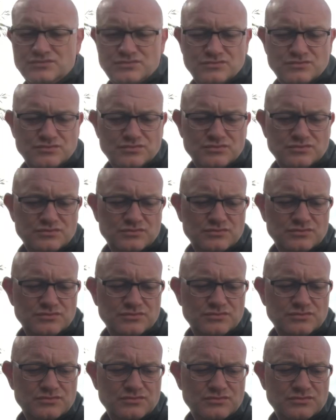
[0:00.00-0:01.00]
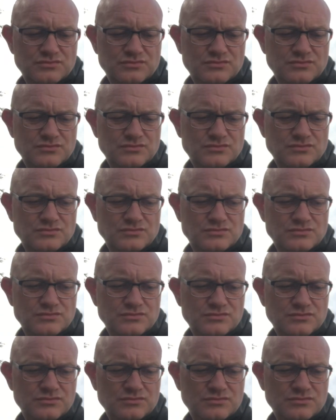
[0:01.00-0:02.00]

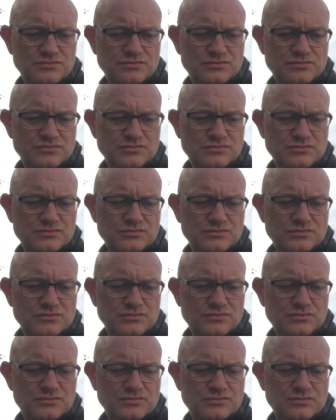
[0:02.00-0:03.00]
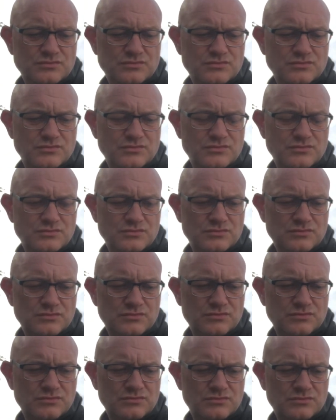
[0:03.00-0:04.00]

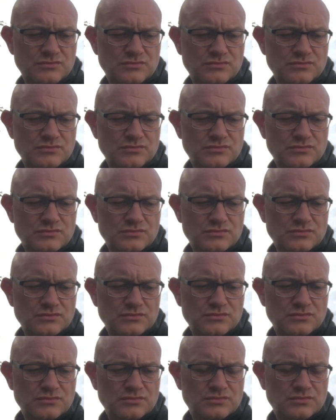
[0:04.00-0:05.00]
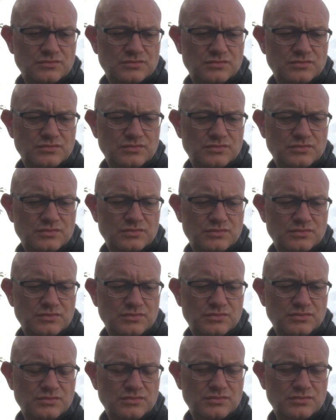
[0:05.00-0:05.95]
[no speech]